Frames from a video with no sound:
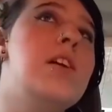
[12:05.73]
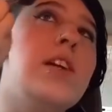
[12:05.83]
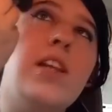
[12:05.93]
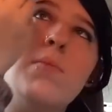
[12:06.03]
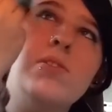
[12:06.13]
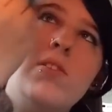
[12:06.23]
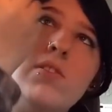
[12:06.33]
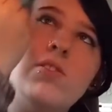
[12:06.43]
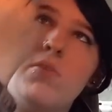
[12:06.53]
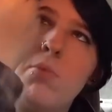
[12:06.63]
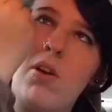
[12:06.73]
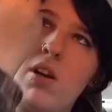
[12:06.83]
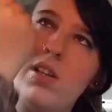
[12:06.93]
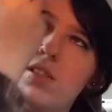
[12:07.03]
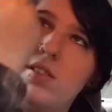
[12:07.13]
and I'm just going to
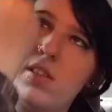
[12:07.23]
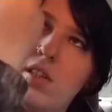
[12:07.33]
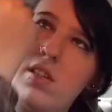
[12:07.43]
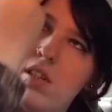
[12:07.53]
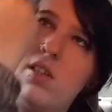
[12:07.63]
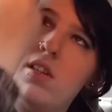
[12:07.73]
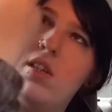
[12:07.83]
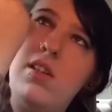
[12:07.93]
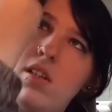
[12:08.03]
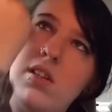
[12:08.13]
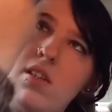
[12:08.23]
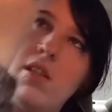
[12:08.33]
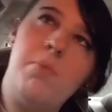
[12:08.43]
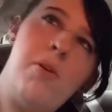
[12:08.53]
bronze the